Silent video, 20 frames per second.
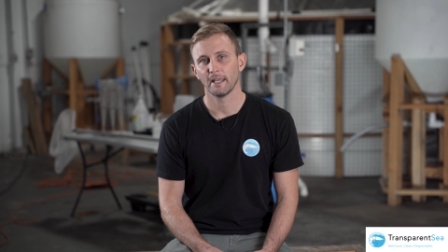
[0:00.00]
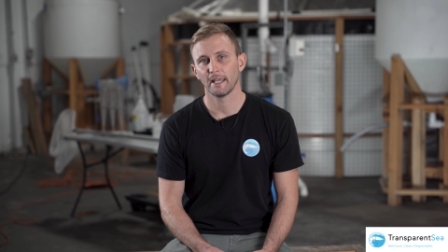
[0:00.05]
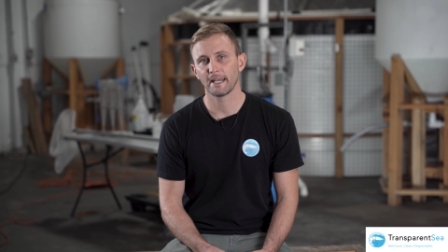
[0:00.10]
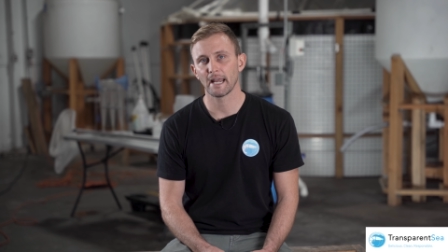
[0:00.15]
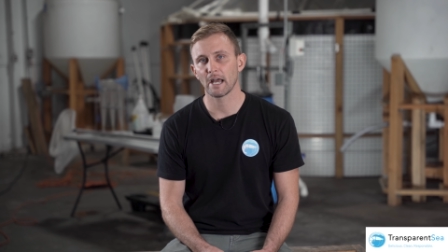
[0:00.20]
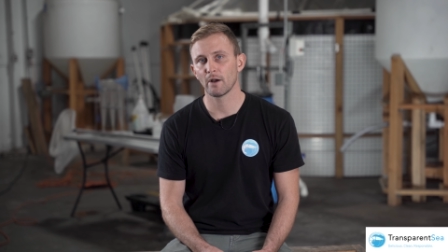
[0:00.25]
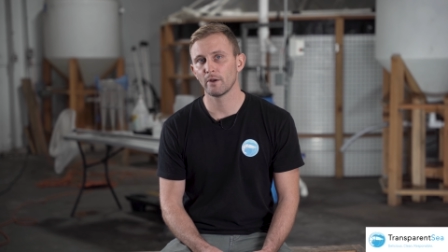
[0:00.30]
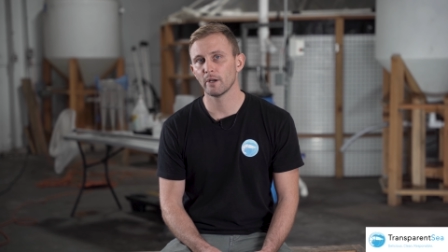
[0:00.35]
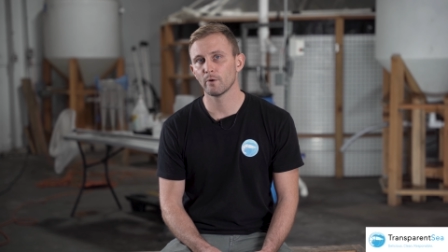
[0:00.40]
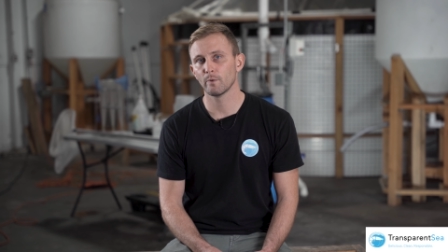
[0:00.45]
And
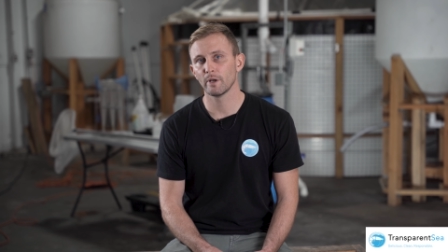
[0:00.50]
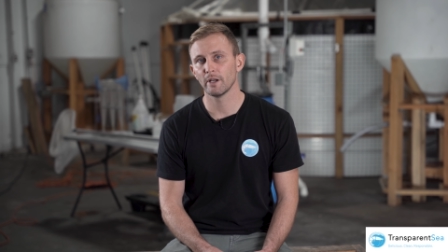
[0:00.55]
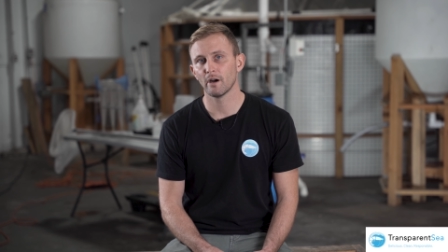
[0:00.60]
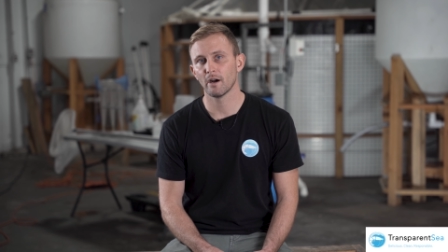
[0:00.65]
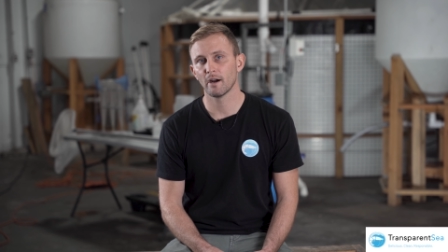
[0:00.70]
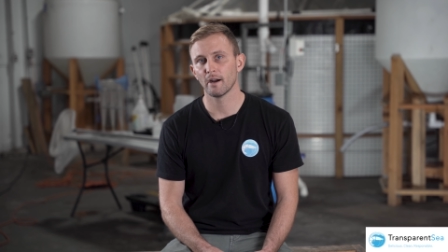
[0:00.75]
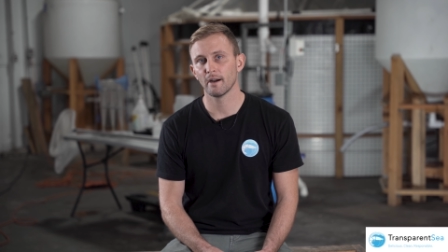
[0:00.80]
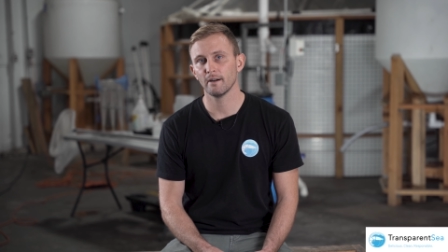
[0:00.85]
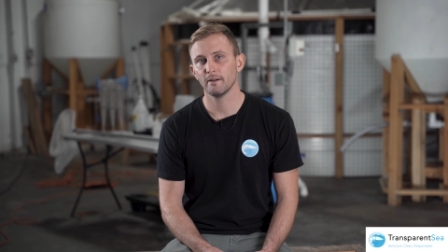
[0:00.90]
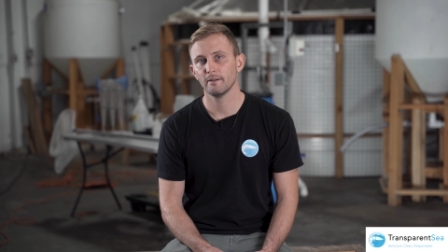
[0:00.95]
now here we
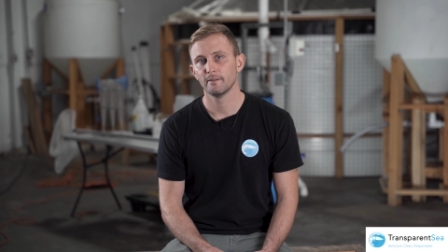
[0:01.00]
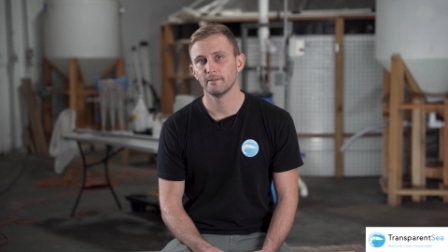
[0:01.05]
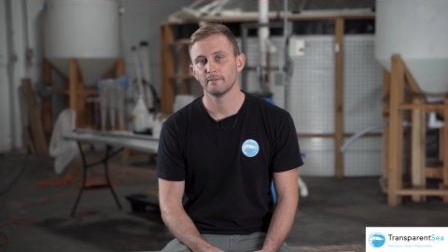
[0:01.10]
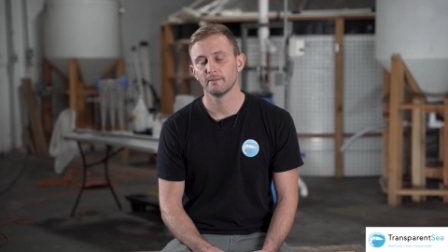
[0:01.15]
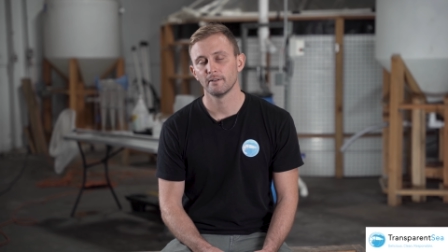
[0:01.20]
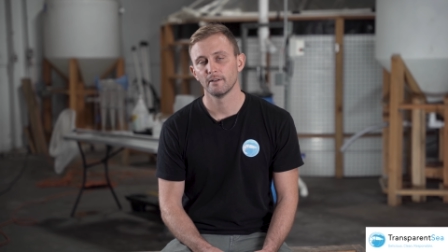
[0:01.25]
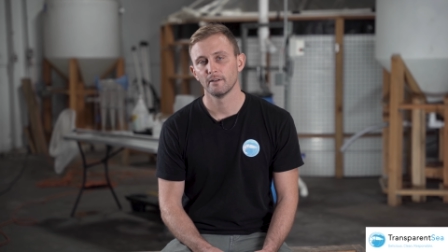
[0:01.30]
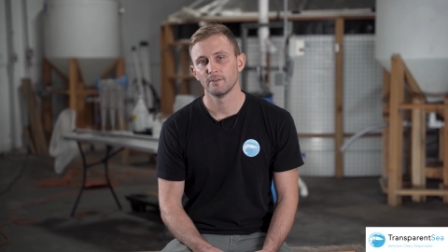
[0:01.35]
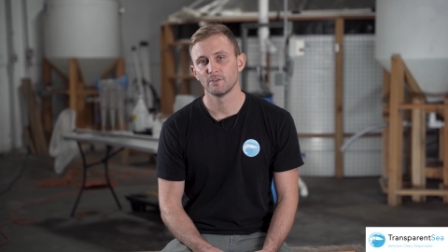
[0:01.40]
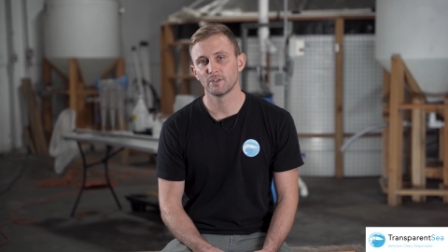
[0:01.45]
are
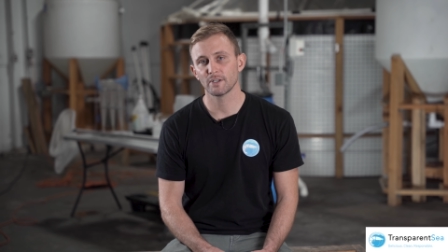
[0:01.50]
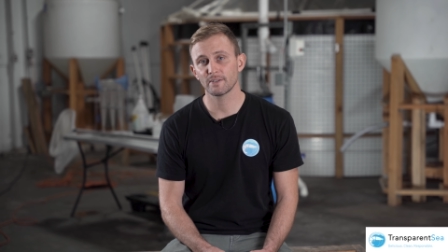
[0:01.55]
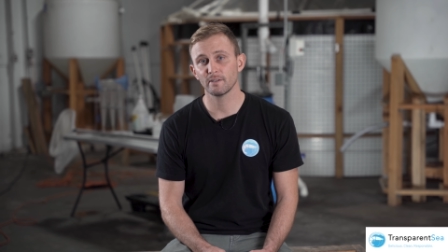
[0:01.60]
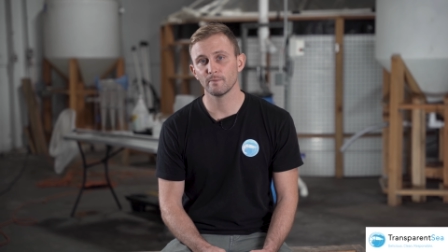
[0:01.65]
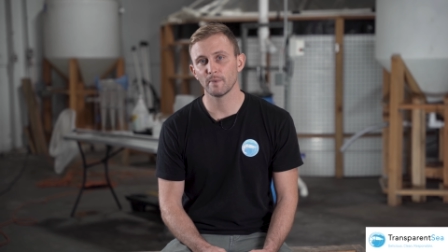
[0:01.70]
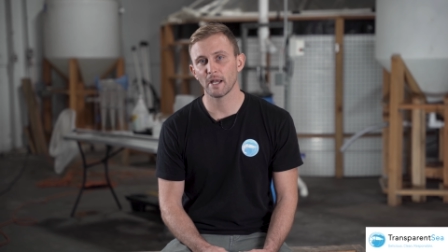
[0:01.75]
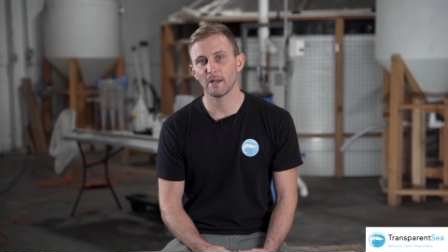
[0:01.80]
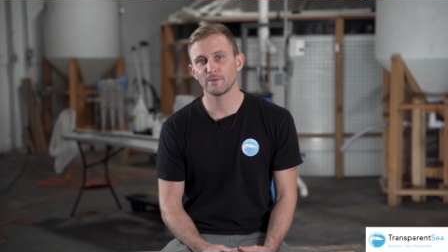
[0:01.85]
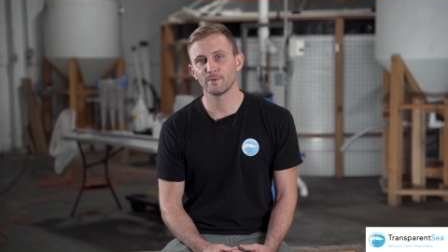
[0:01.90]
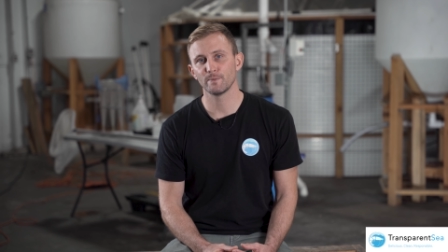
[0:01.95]
just
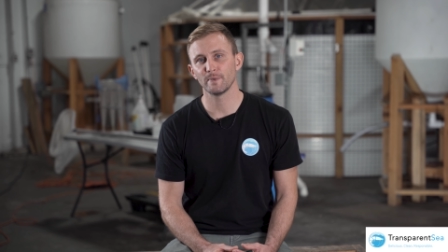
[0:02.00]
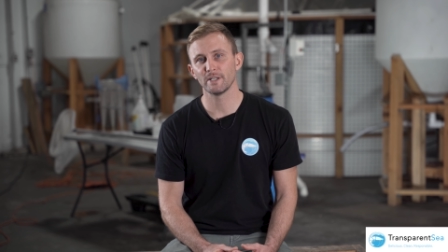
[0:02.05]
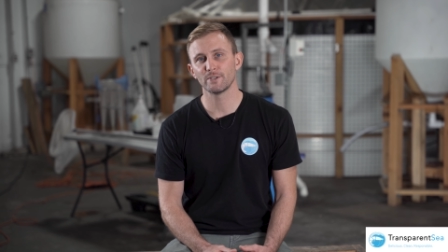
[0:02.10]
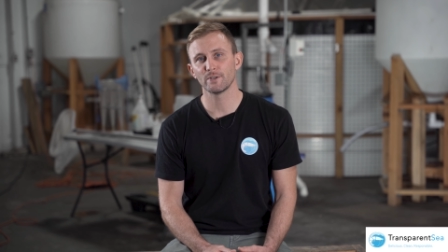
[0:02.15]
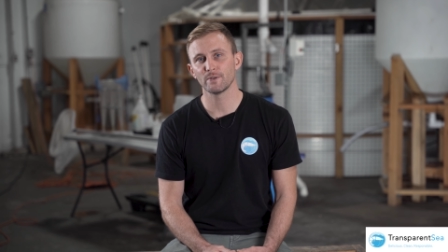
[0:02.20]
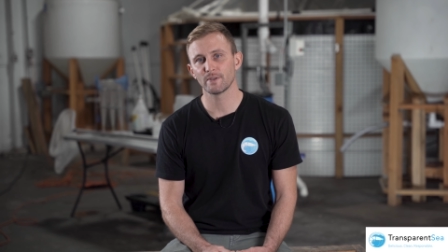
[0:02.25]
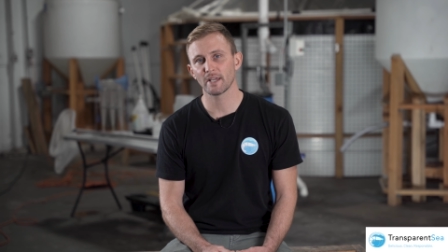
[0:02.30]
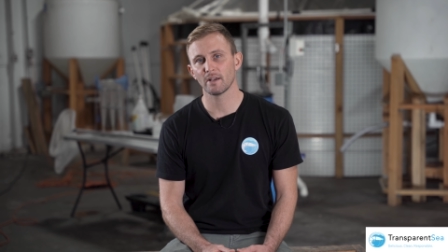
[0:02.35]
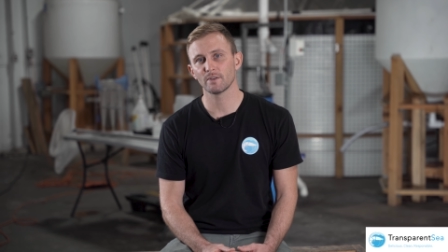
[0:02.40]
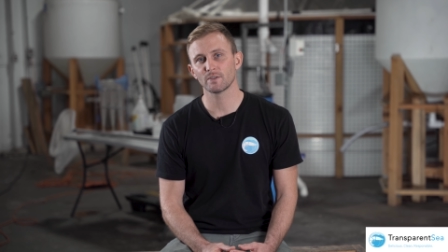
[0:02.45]
about to be
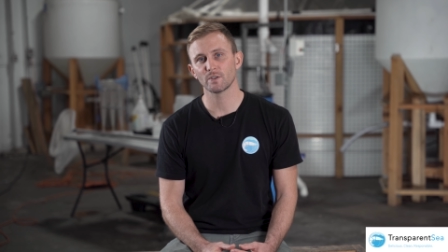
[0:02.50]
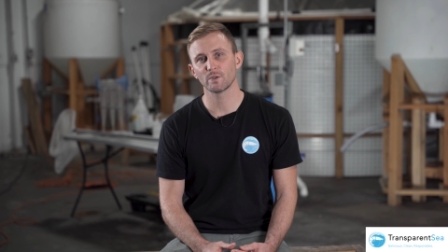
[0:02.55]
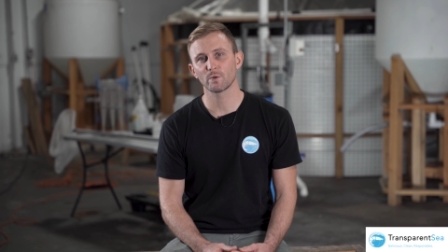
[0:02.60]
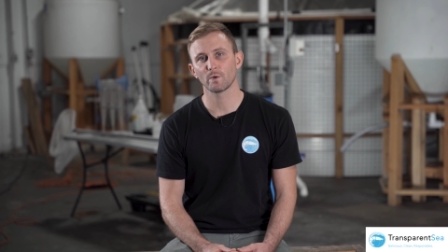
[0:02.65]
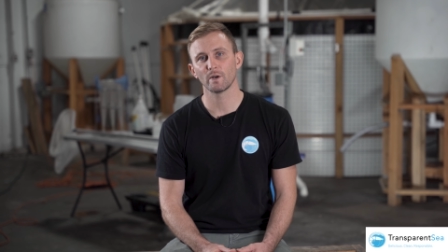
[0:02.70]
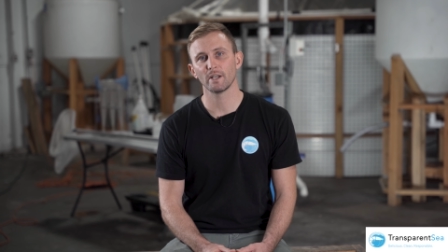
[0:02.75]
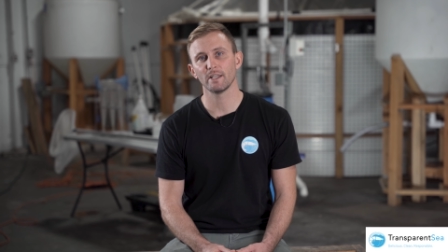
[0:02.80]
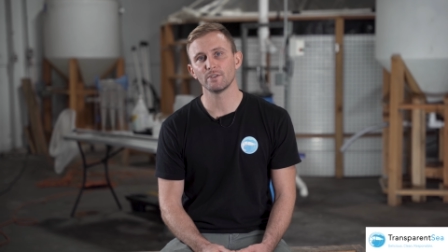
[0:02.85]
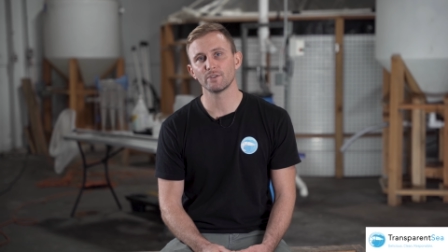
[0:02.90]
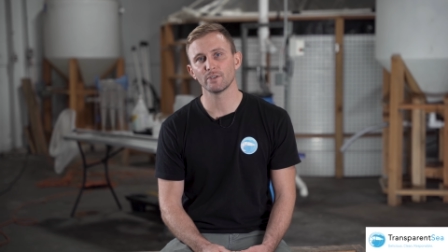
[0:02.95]

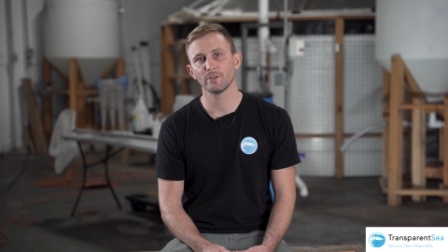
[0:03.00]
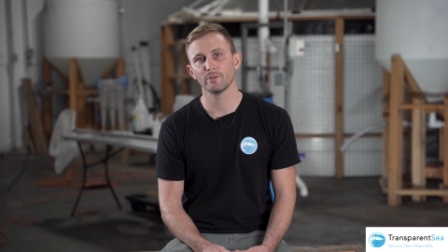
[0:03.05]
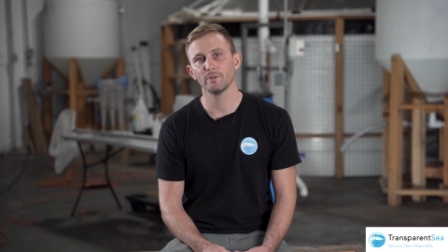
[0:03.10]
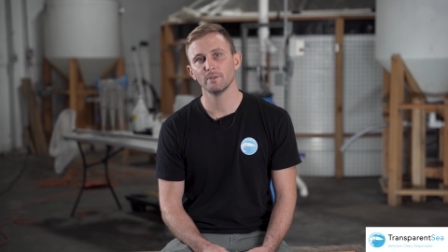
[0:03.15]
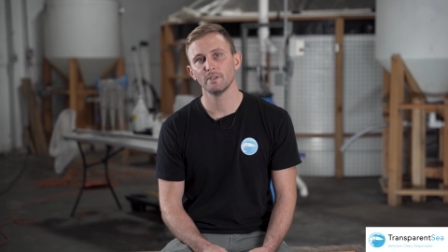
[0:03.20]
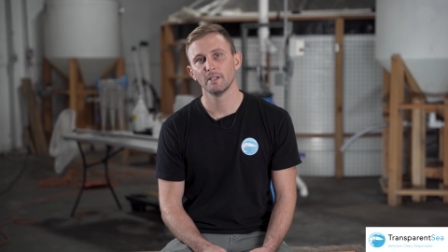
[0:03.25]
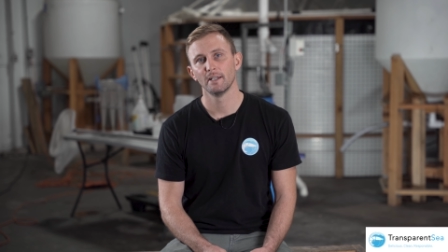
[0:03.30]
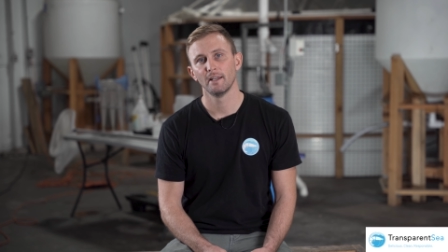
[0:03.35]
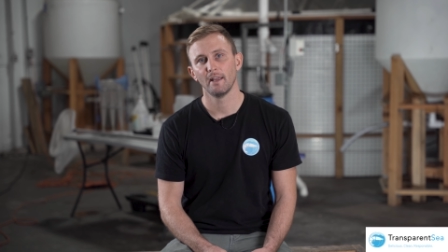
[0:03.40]
2022,